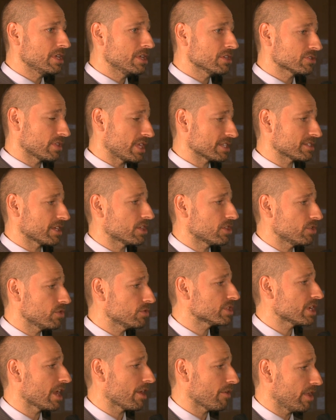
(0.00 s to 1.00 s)
so that's a
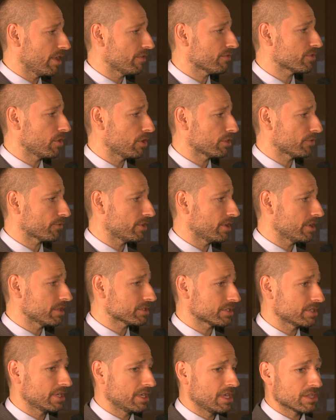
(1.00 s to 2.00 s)
huge area of growth for
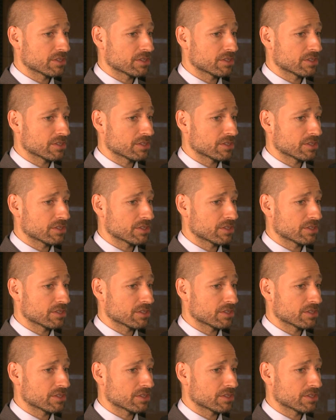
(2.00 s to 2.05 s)
us.